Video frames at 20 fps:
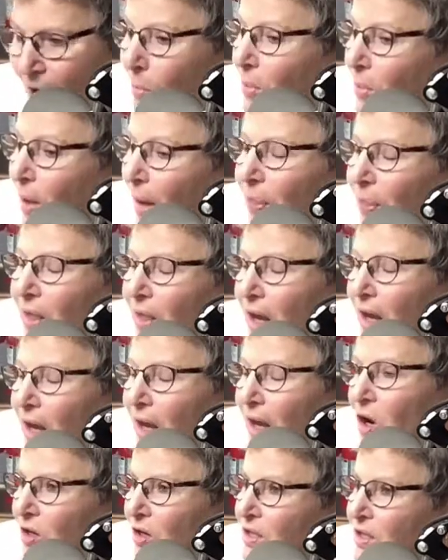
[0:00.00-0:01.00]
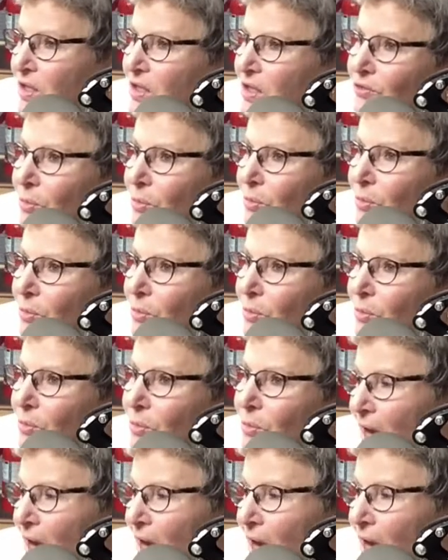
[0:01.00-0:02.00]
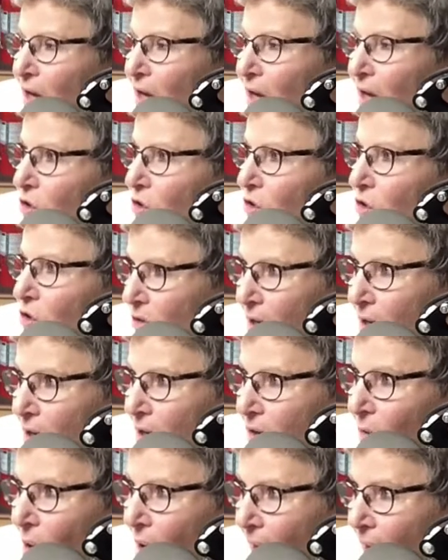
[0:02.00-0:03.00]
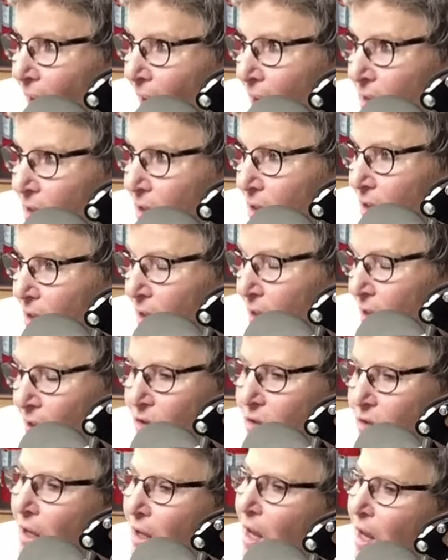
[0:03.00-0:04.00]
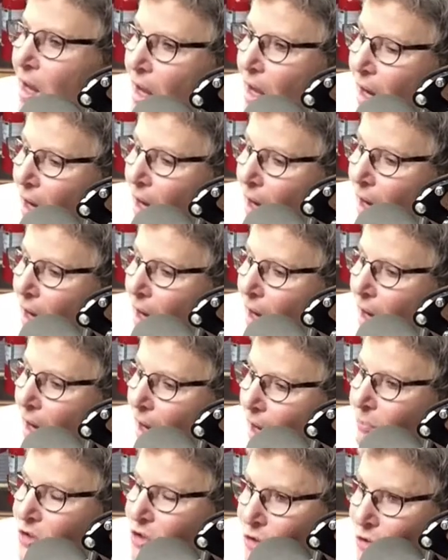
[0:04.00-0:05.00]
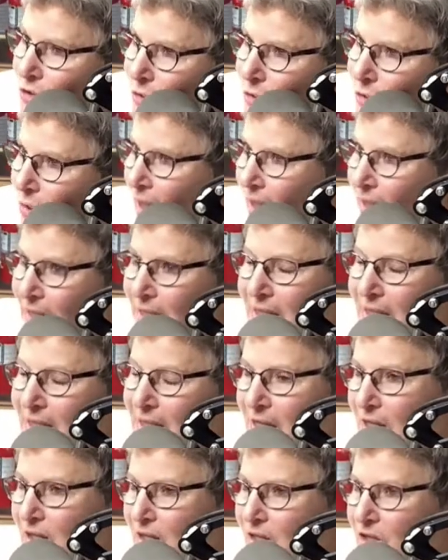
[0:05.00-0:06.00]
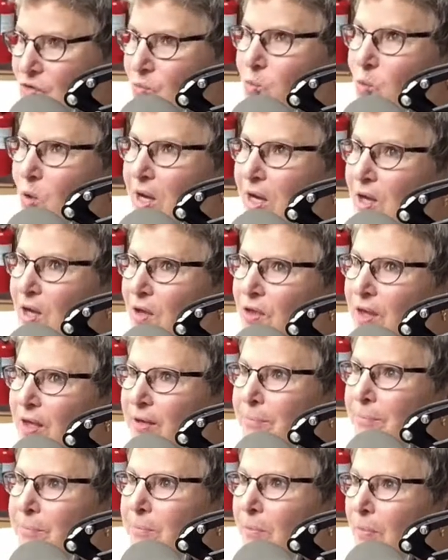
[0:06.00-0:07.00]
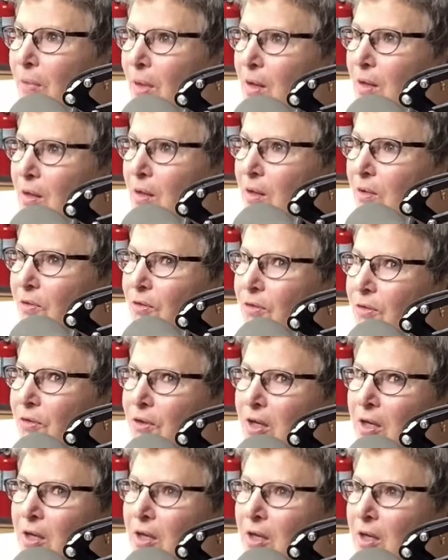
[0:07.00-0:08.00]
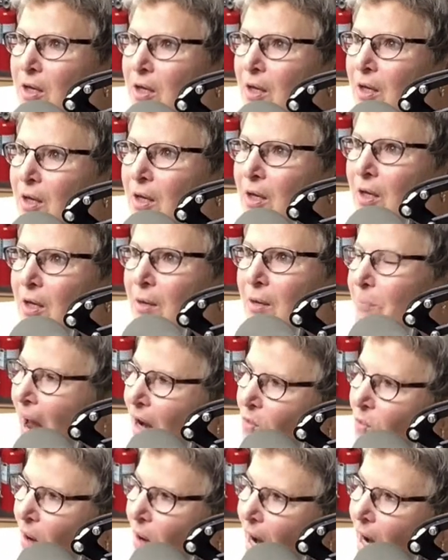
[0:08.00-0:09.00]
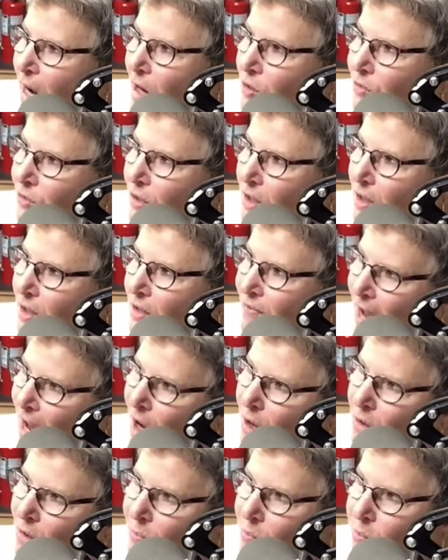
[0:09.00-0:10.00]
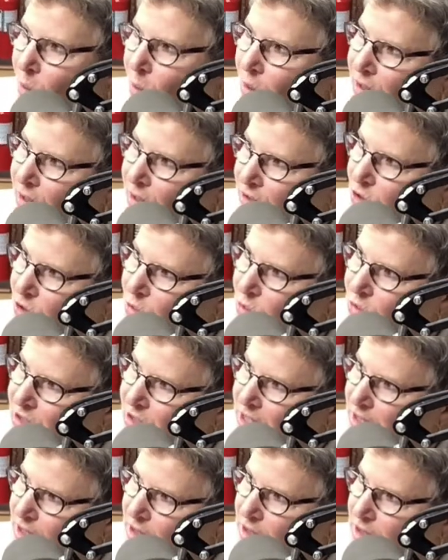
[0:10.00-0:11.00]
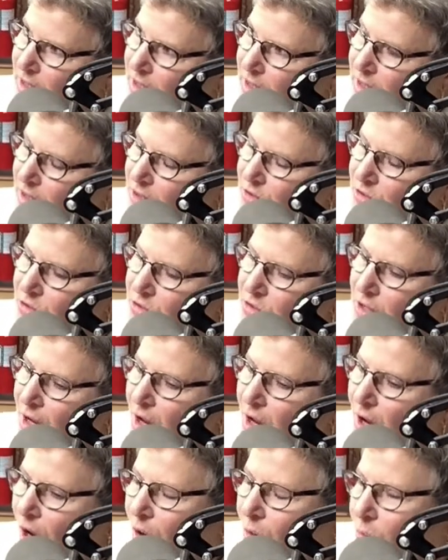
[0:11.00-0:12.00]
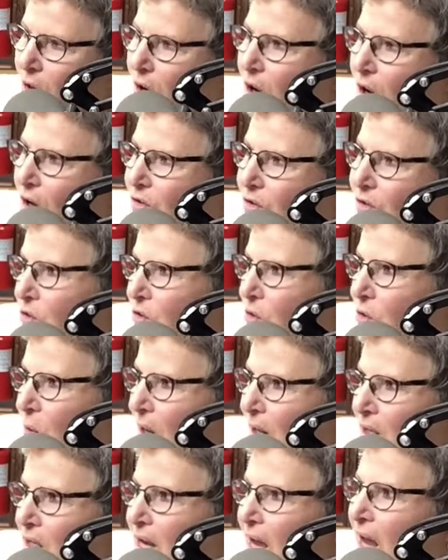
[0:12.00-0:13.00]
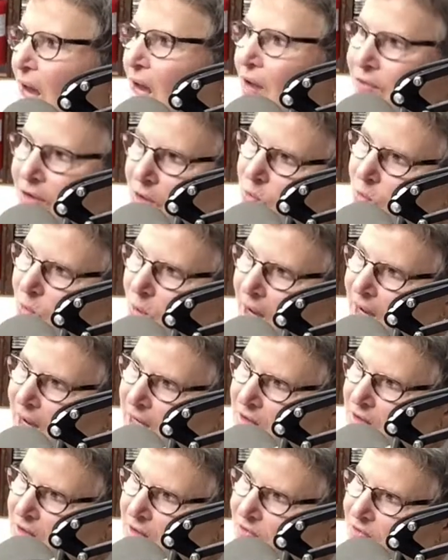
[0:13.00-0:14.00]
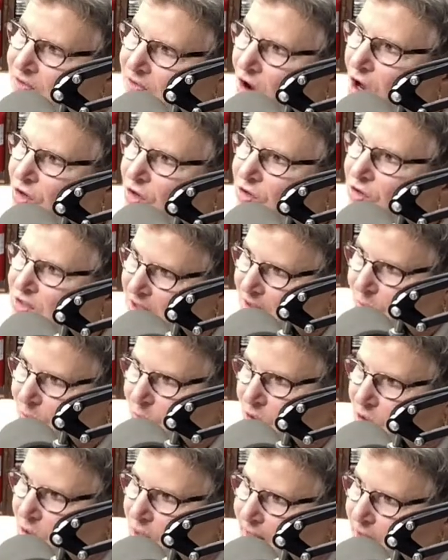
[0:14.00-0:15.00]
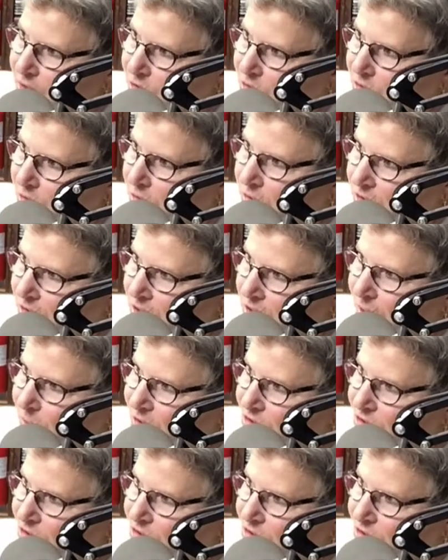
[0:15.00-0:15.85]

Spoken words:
are several master gardeners that are now practicing this. To assist with the background of how important no-till is, we're also going to have a rainfall simulator demonstration.